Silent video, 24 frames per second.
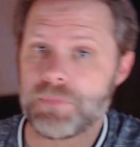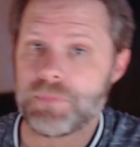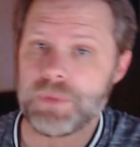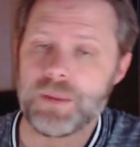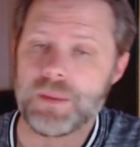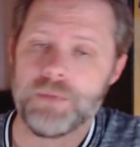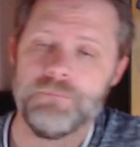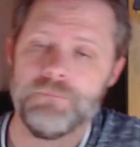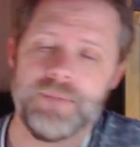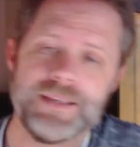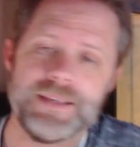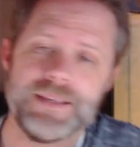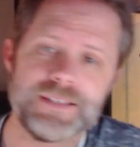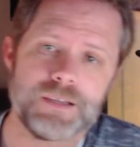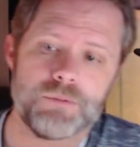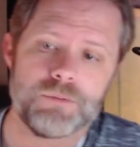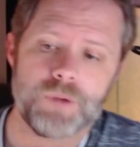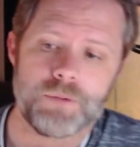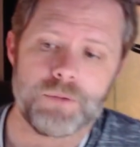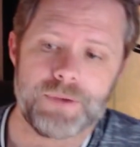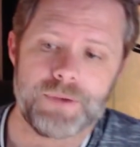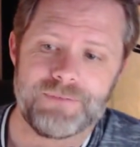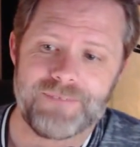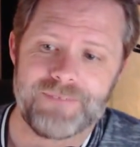based on
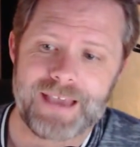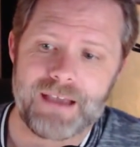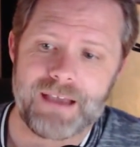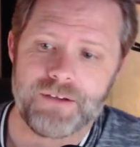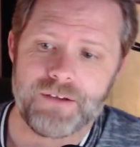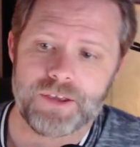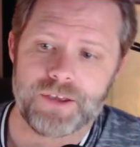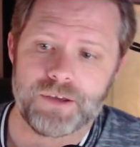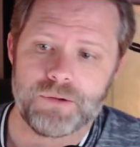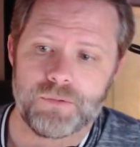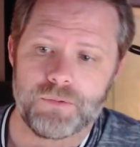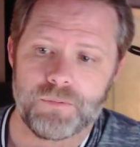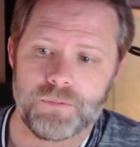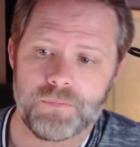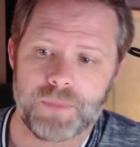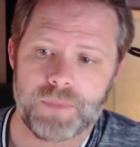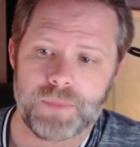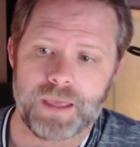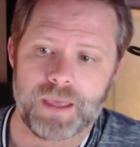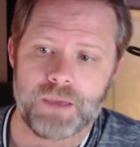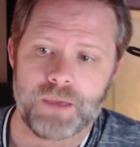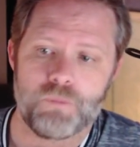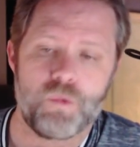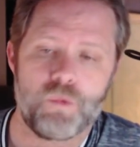what we value
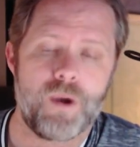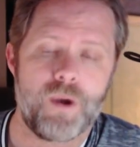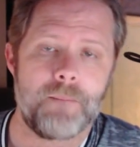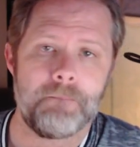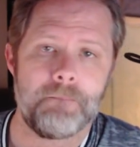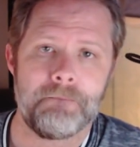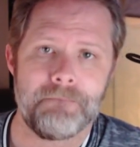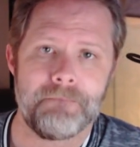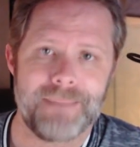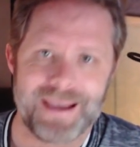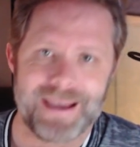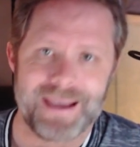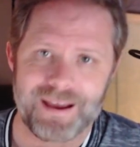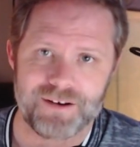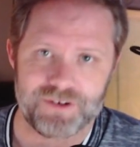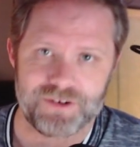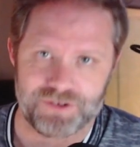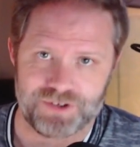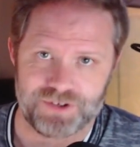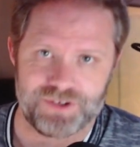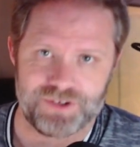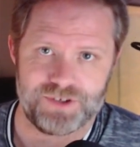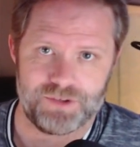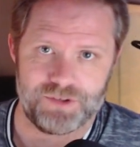and what
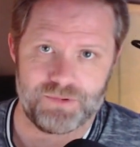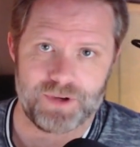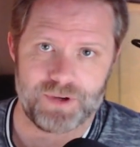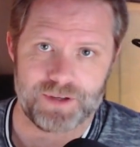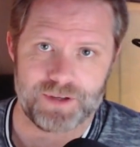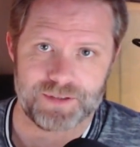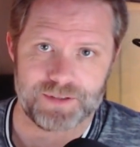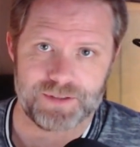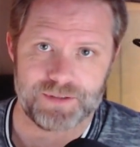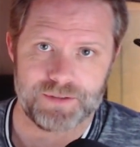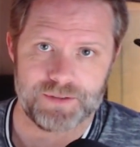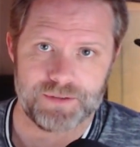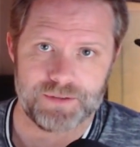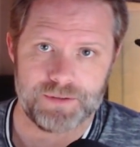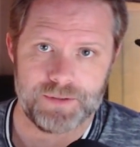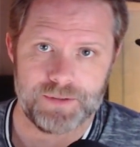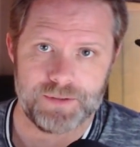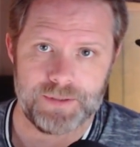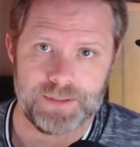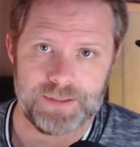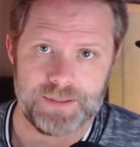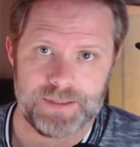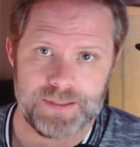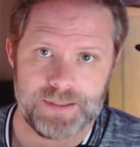matters to us.
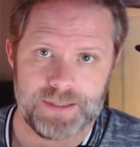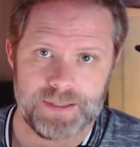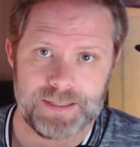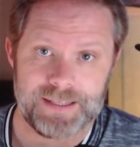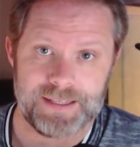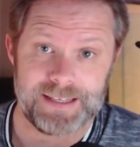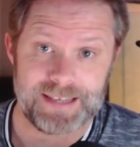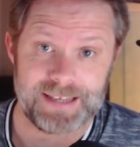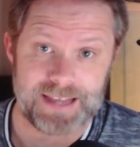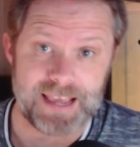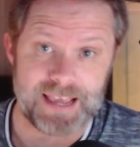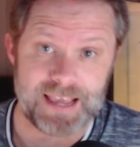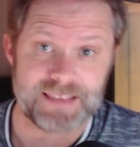And that's